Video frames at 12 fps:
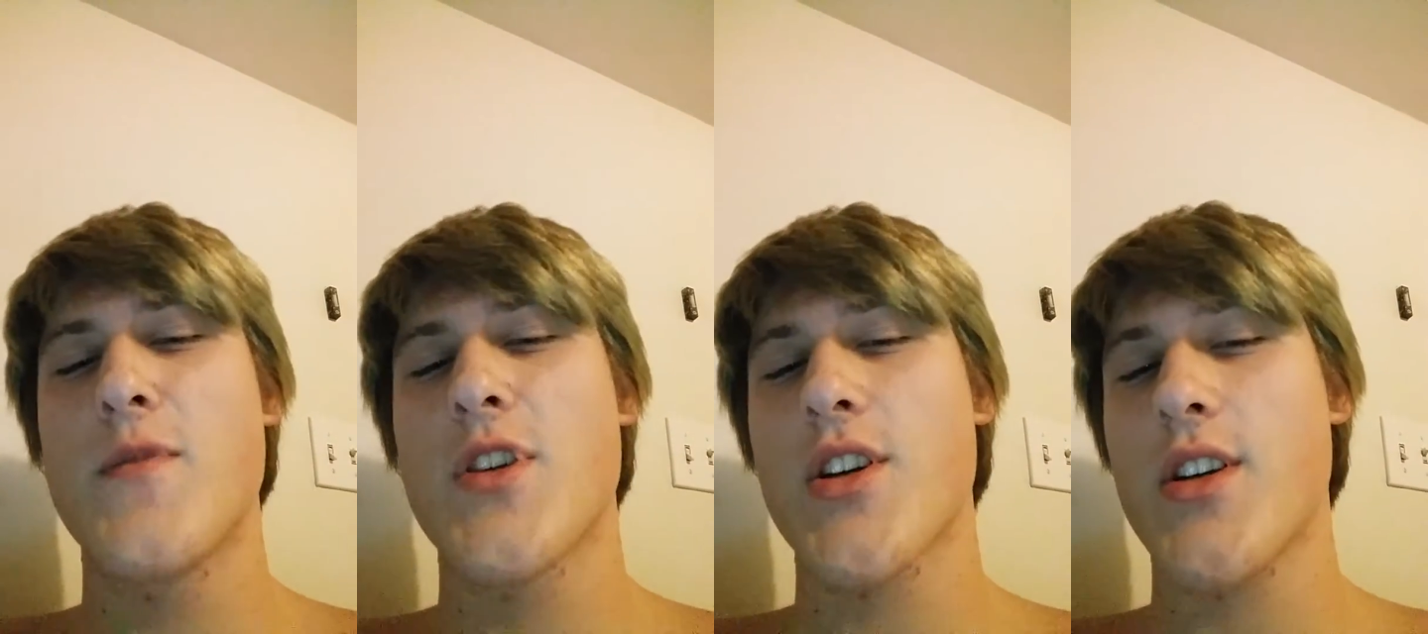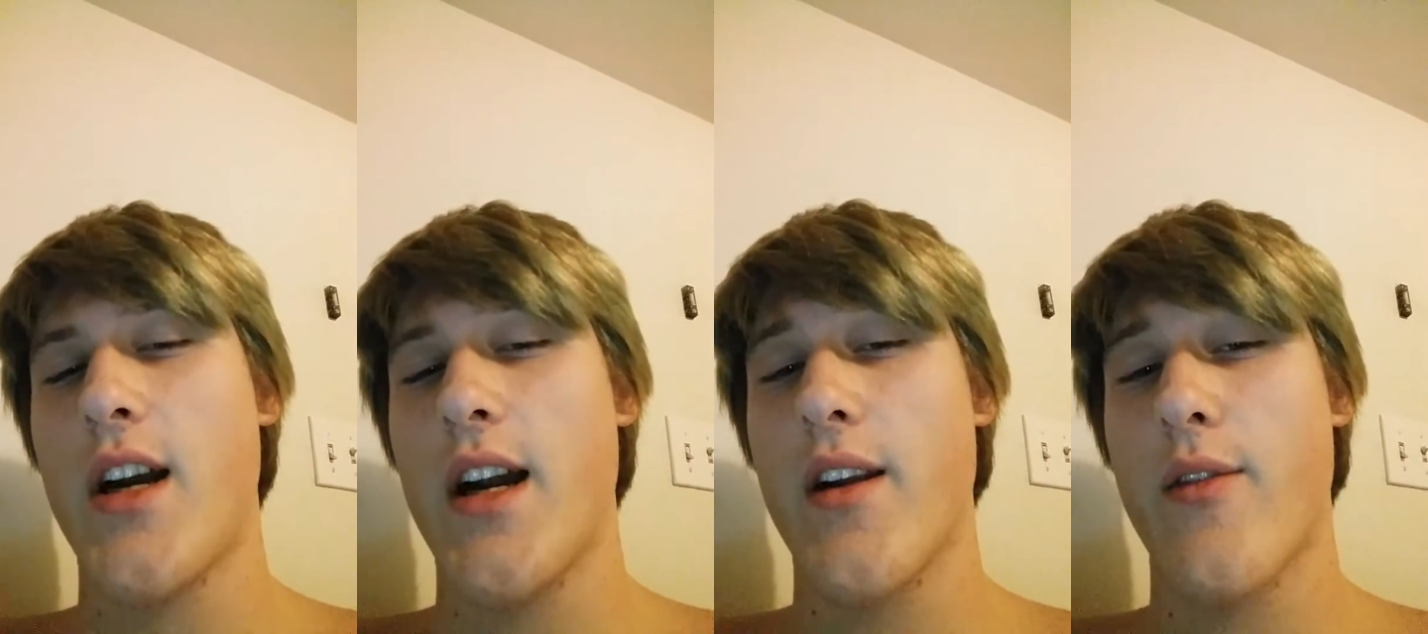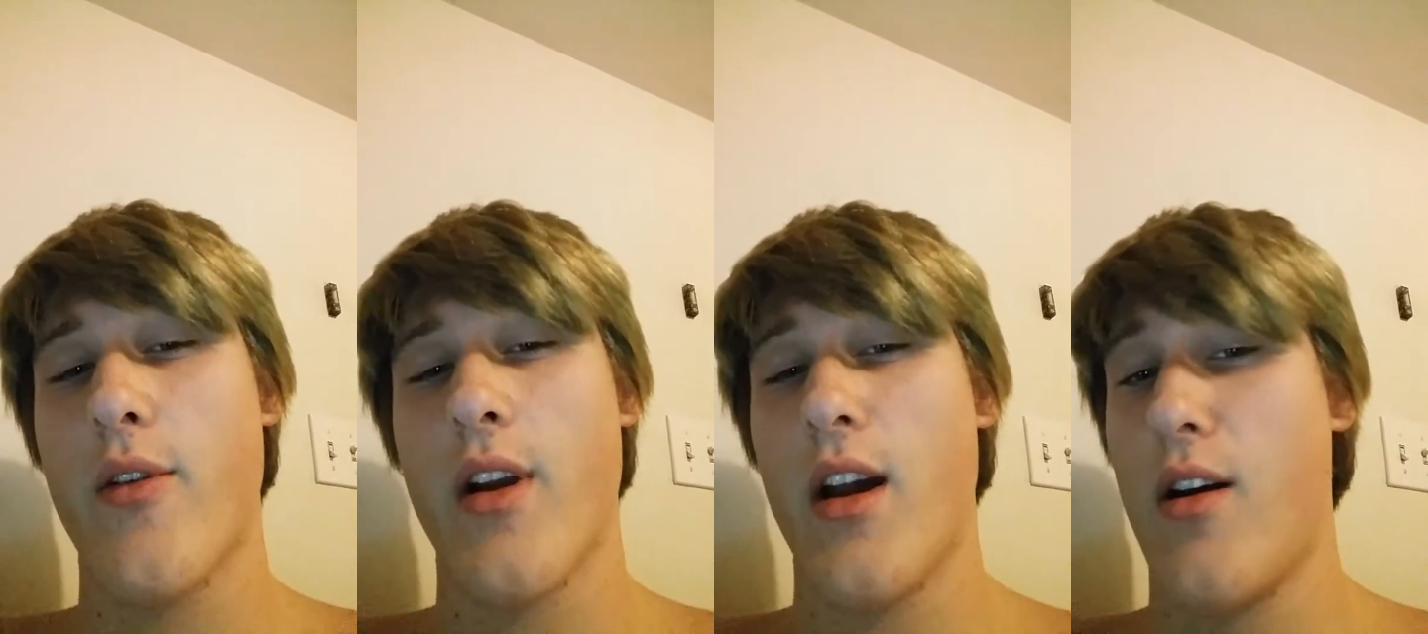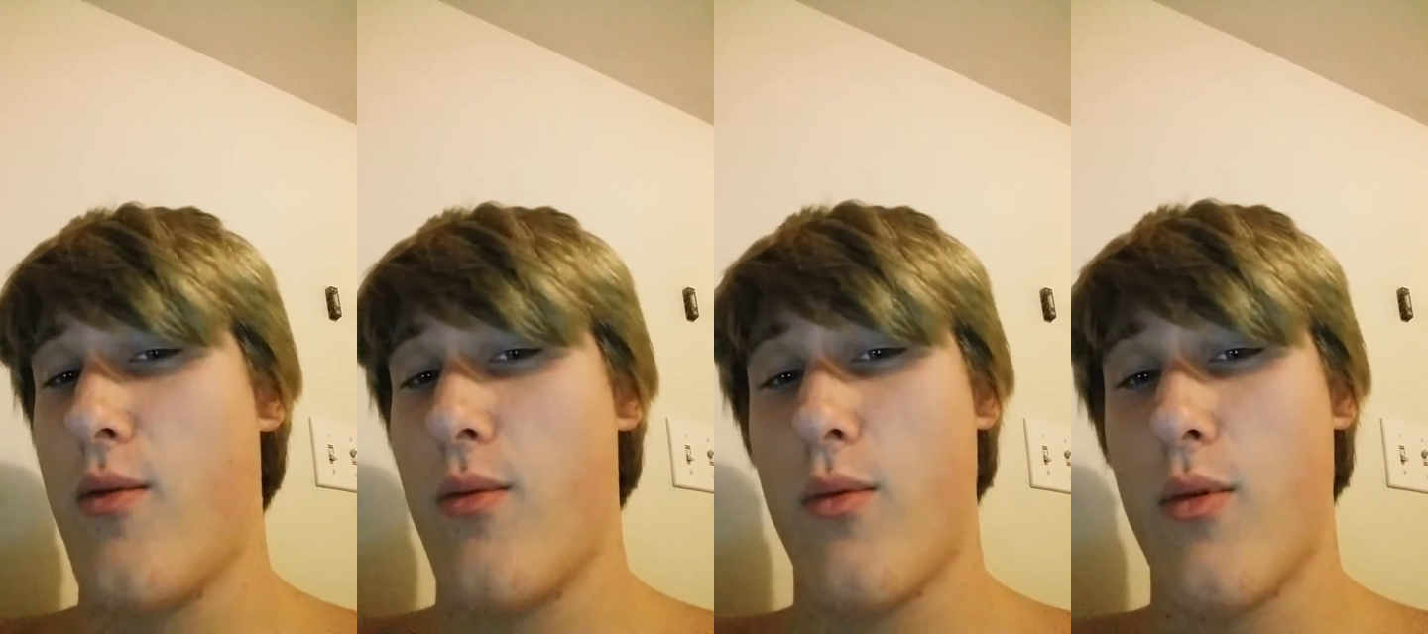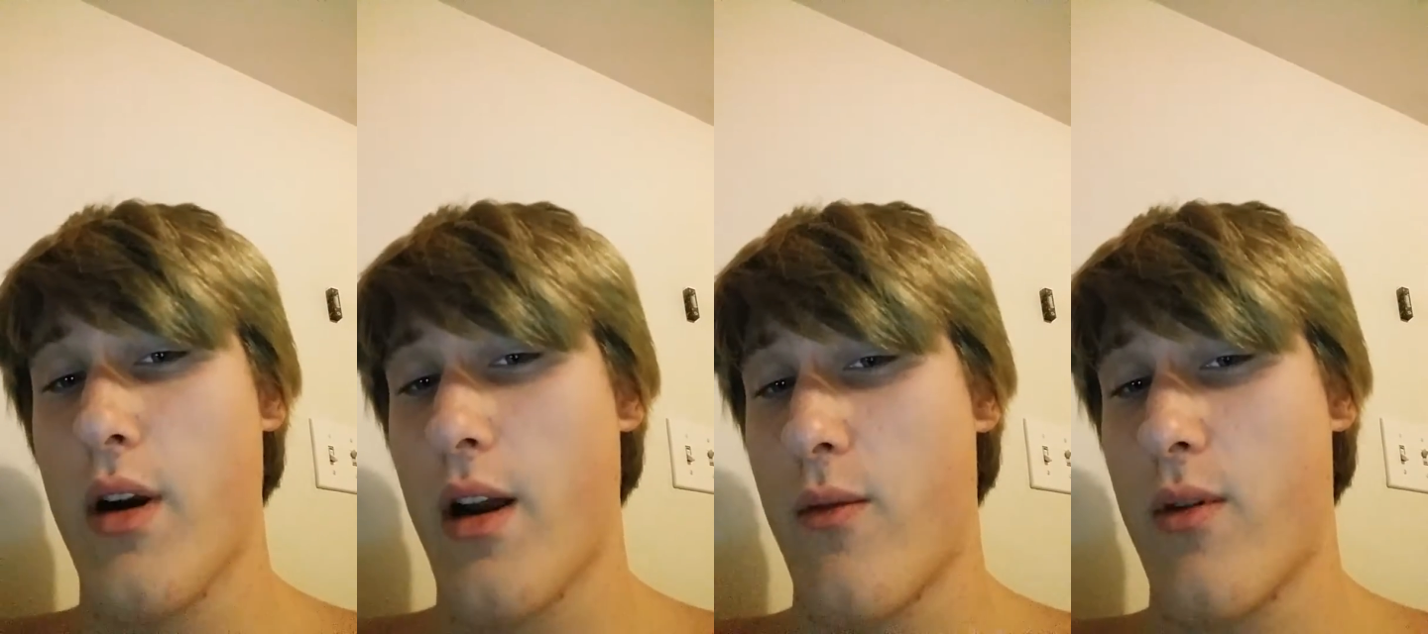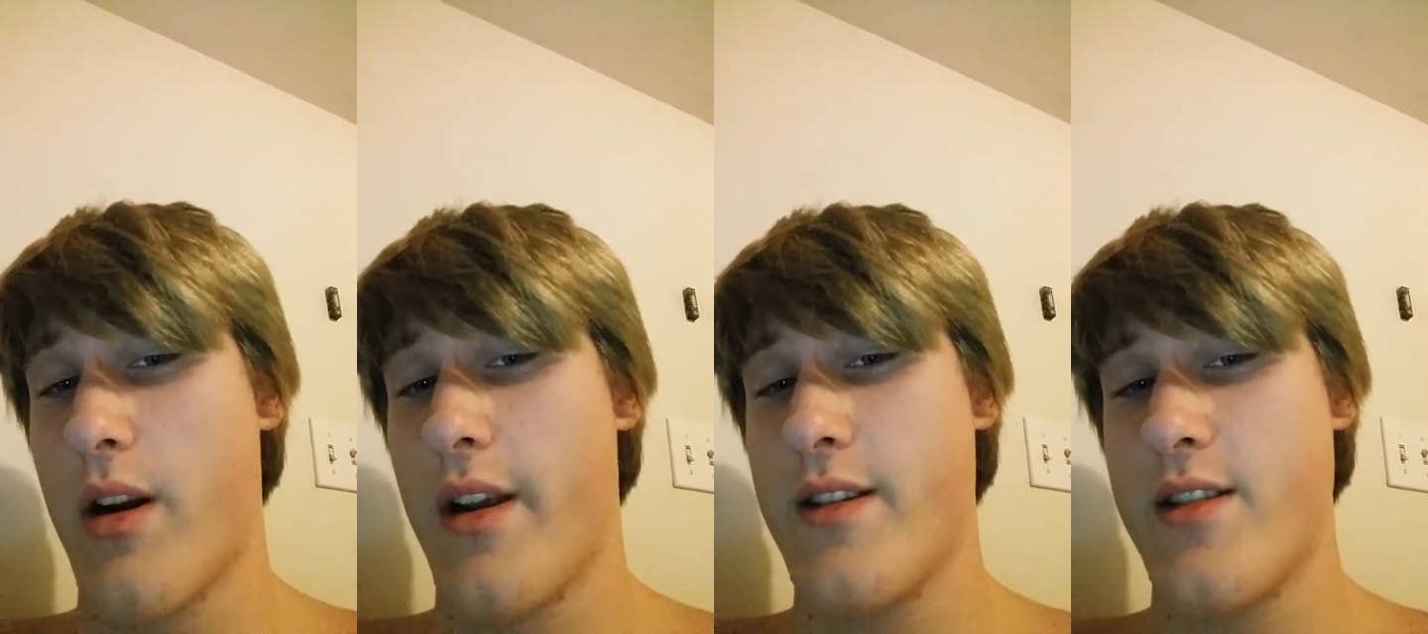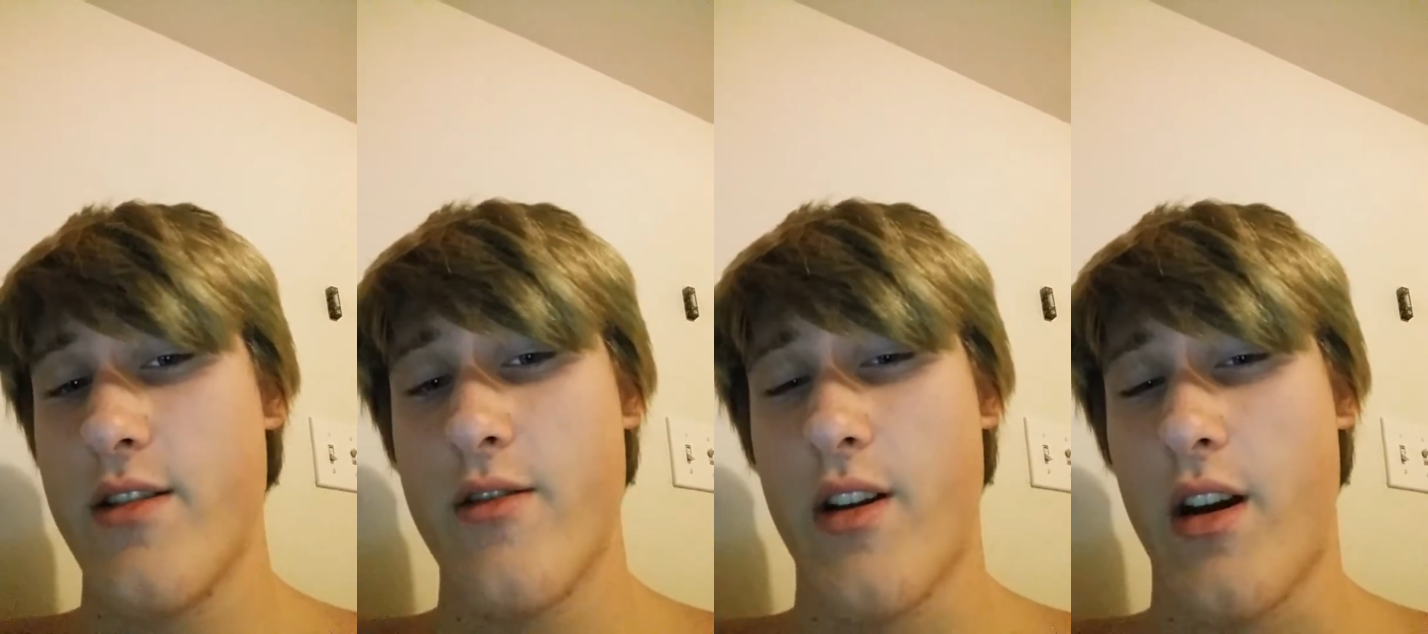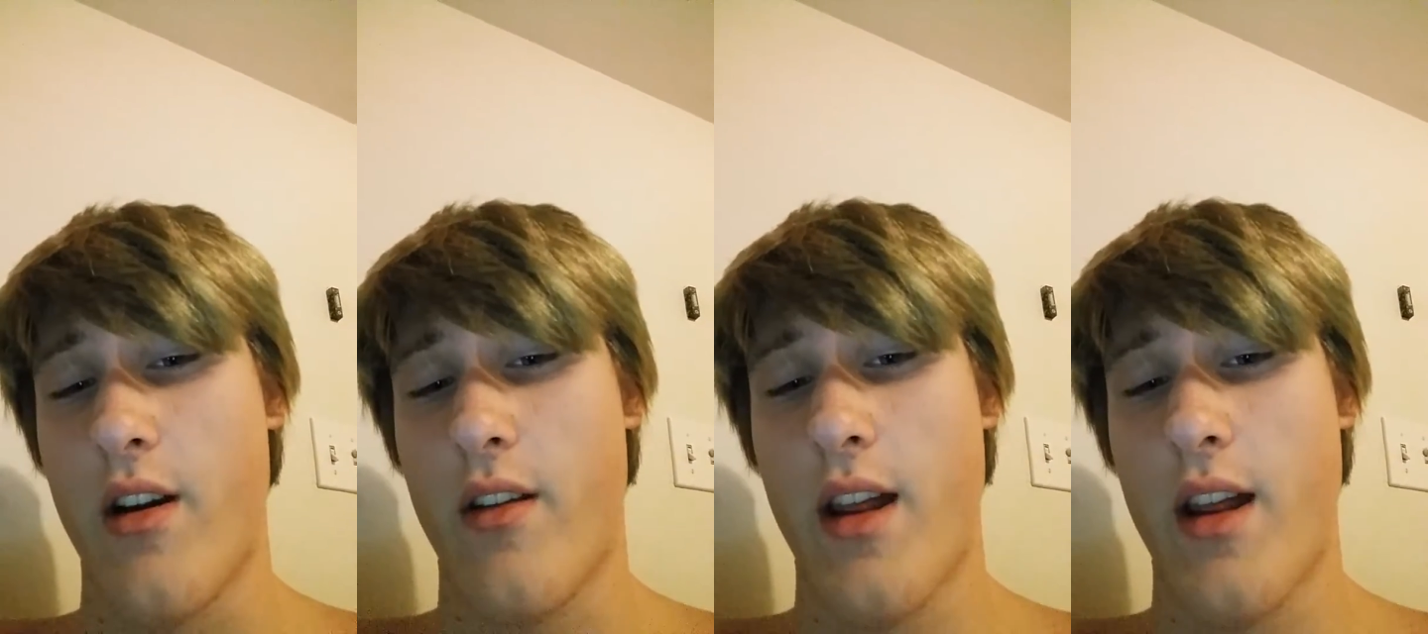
trying to figure out what I want to do here.